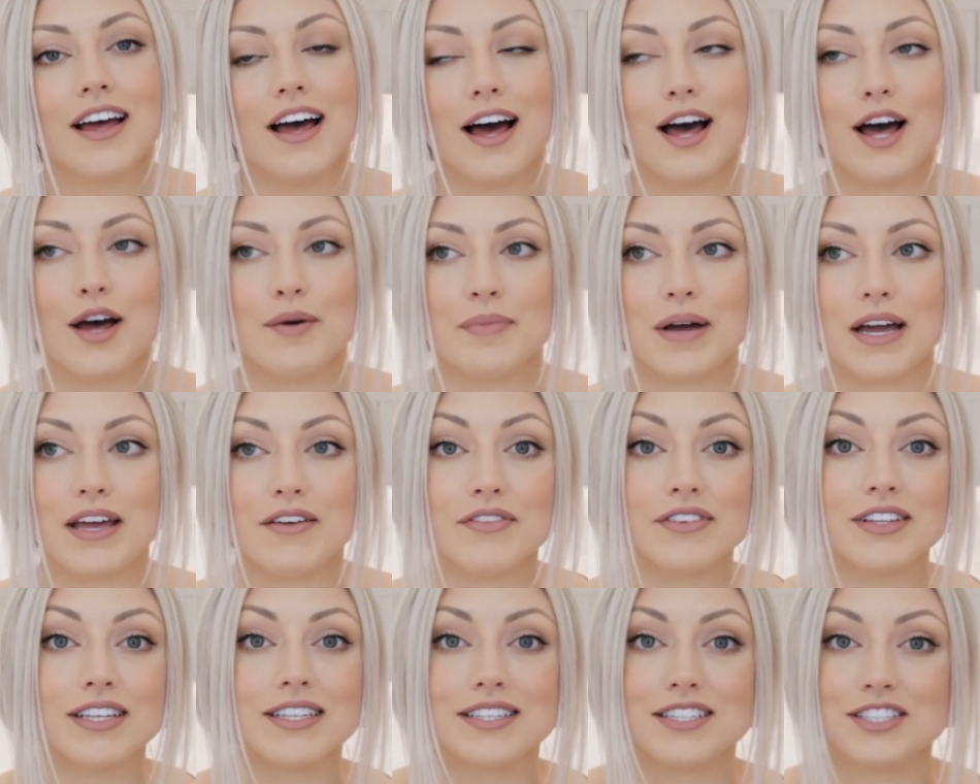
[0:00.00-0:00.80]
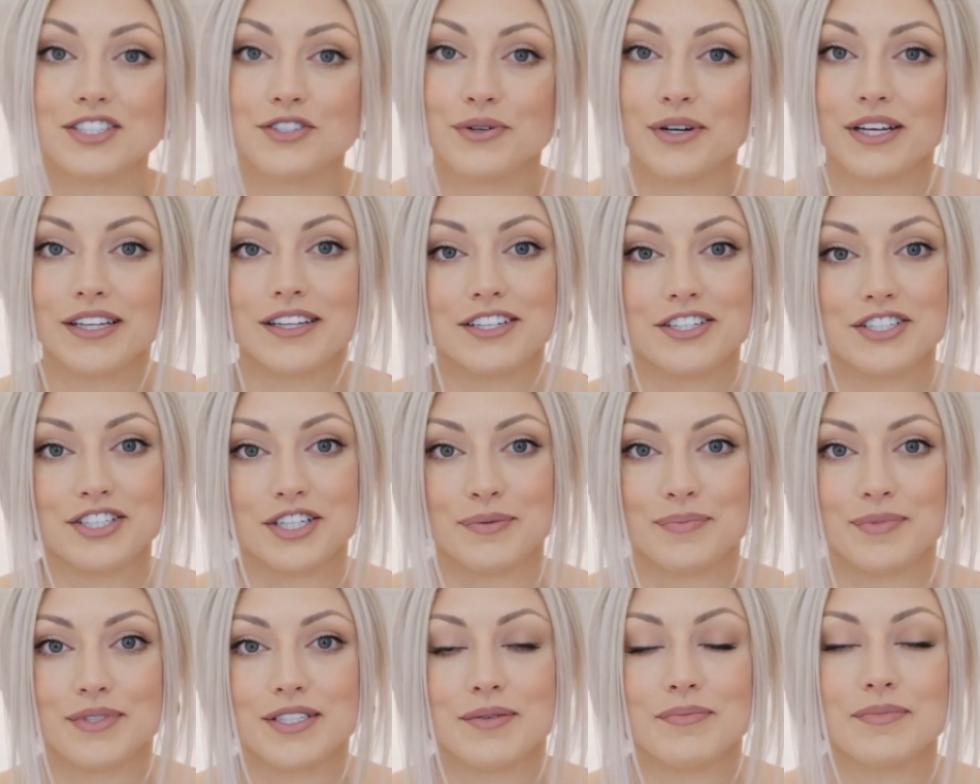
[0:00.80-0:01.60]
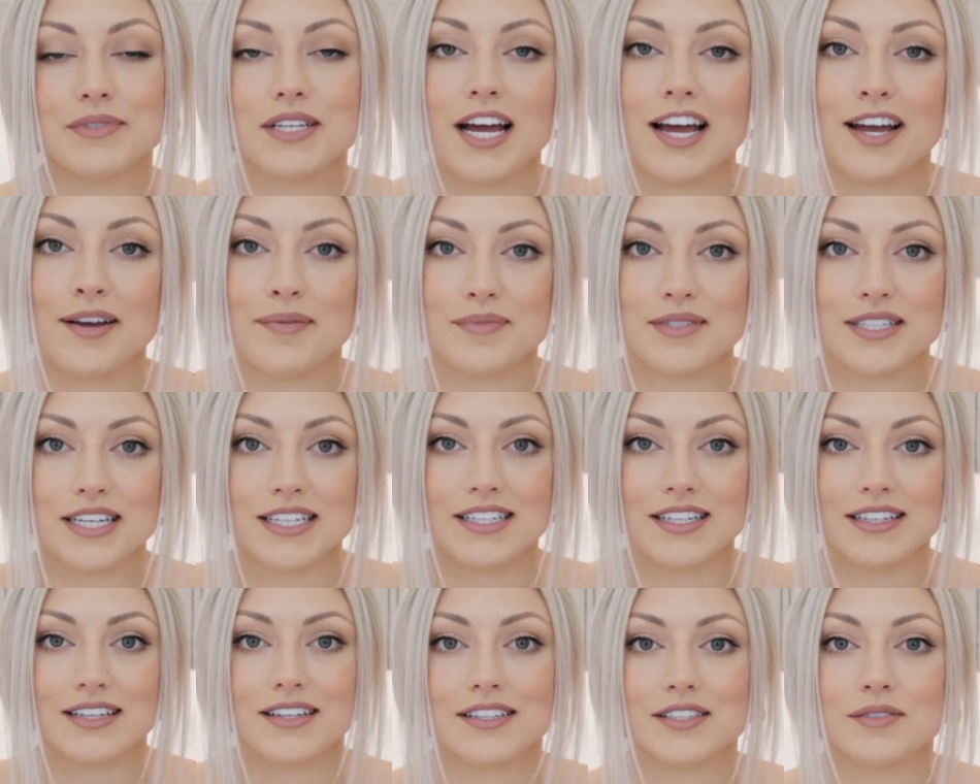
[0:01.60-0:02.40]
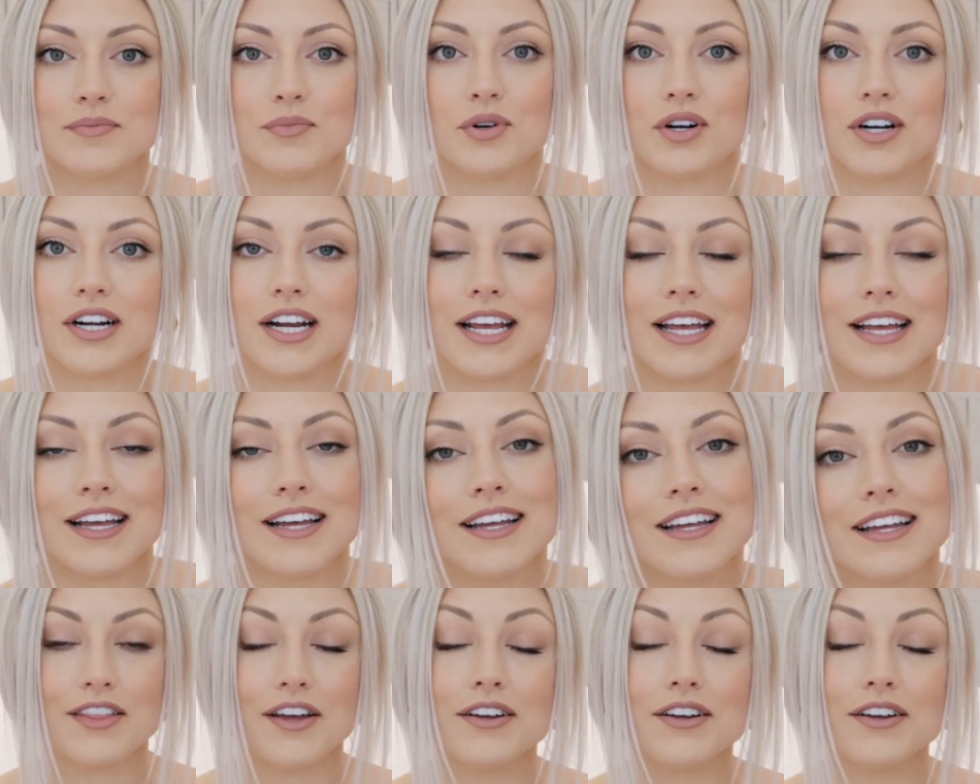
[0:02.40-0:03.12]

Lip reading: I even listen to it in the gym sometimes. I did this morning.